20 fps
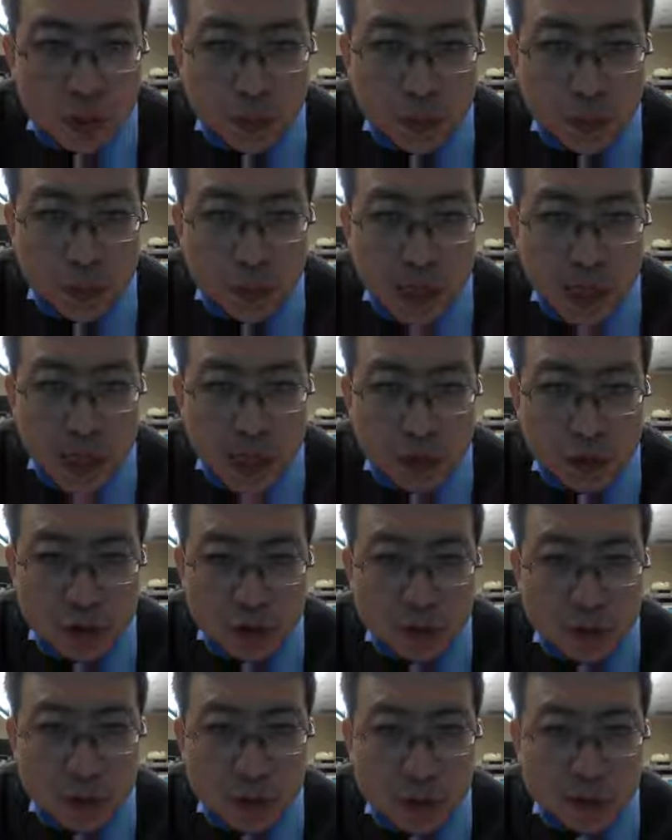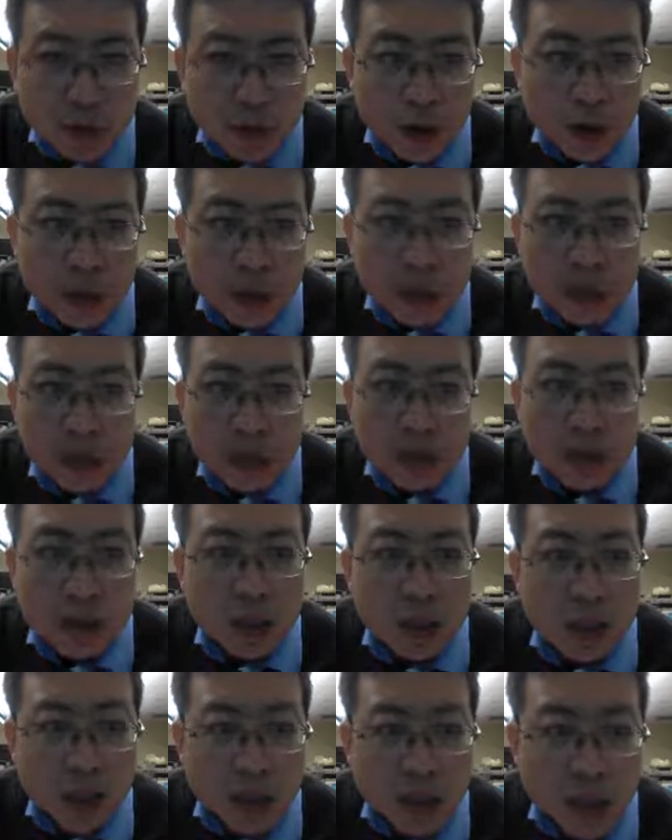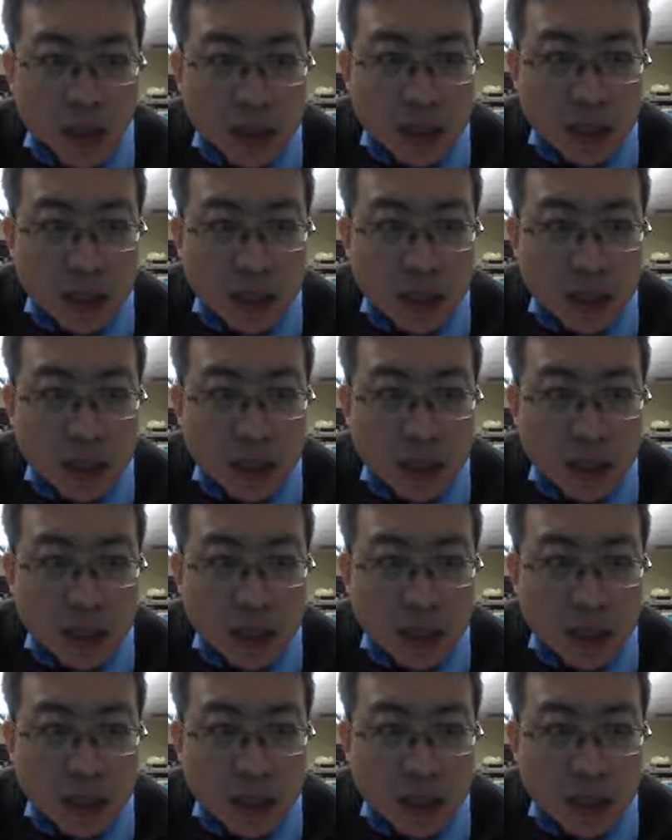cost of producing ice cream? Explain your answer.